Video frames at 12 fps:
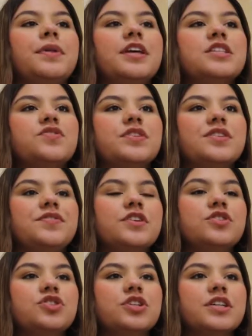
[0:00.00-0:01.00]
plans for the
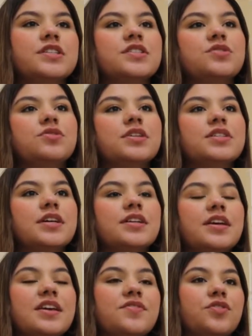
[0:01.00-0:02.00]
future is to
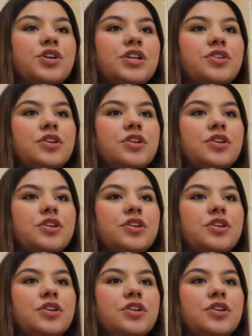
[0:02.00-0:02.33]
attend a 4-year